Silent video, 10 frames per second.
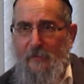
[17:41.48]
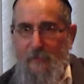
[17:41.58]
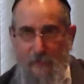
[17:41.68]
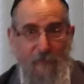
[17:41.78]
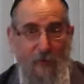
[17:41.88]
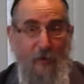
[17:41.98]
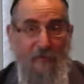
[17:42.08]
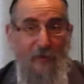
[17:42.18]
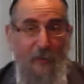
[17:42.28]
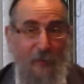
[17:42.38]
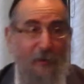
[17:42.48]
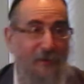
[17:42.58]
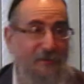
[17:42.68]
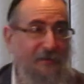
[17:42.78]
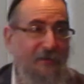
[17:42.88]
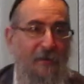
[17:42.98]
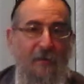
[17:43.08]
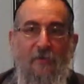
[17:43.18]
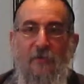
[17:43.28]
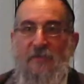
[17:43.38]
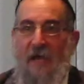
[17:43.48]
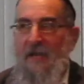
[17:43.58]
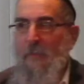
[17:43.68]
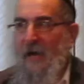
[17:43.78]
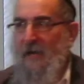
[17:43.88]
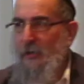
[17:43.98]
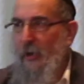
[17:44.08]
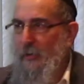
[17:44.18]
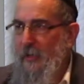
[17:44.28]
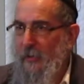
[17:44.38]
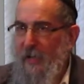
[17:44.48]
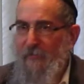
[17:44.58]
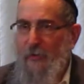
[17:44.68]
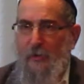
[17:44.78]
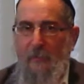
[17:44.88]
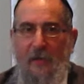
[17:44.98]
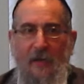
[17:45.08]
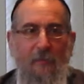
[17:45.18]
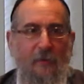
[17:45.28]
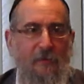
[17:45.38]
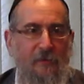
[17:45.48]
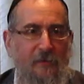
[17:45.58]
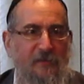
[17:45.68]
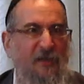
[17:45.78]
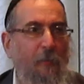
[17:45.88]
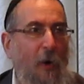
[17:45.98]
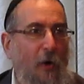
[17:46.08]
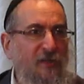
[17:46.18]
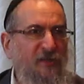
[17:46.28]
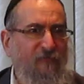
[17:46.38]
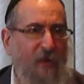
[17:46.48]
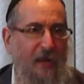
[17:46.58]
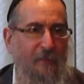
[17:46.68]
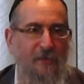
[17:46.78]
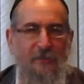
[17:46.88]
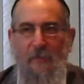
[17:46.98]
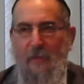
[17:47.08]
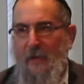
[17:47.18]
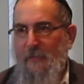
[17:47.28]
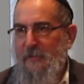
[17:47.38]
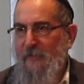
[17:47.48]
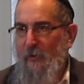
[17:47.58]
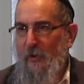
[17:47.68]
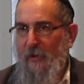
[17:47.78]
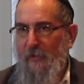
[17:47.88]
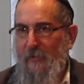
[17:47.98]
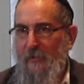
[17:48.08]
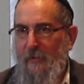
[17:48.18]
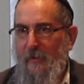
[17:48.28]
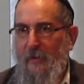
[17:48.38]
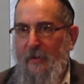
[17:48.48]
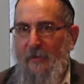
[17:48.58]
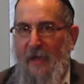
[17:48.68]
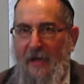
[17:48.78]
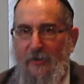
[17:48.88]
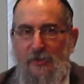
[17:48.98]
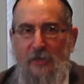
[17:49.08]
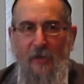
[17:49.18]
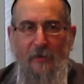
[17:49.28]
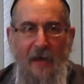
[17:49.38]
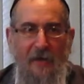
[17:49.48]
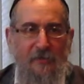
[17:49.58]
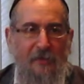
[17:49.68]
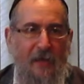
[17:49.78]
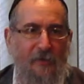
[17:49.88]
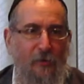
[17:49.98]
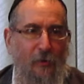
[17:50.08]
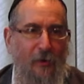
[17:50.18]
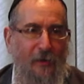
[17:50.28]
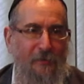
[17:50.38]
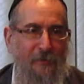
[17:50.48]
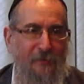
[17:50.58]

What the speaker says: You've heard of them at least. Does anybody know the 11th commandment? It's the most famous commandment of all. Thou shalt not get caught.